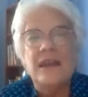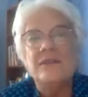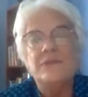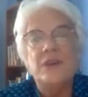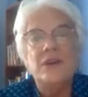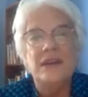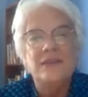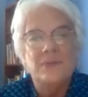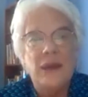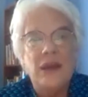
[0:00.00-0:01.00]
It's very
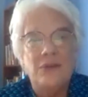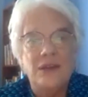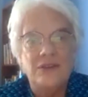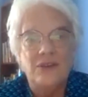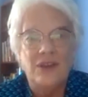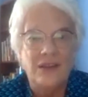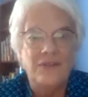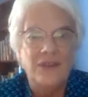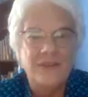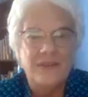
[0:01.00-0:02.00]
inspiring to all
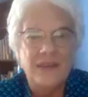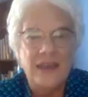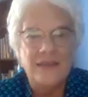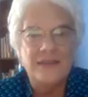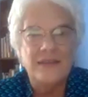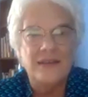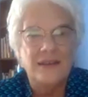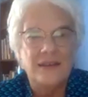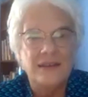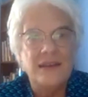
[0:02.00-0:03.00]
of us
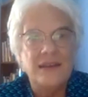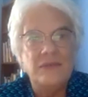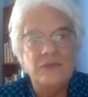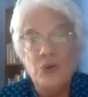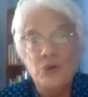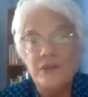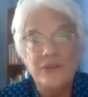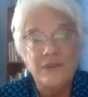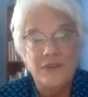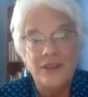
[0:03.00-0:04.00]
that he worked
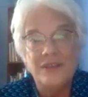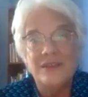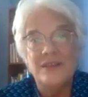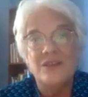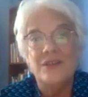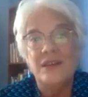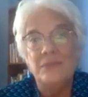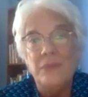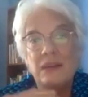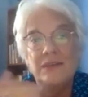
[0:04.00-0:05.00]
as a volunteer and
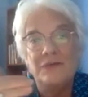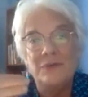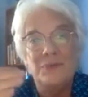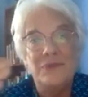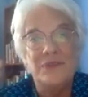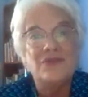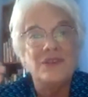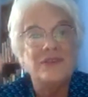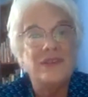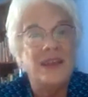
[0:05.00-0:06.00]
in many different
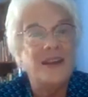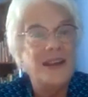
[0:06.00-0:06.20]
positions, and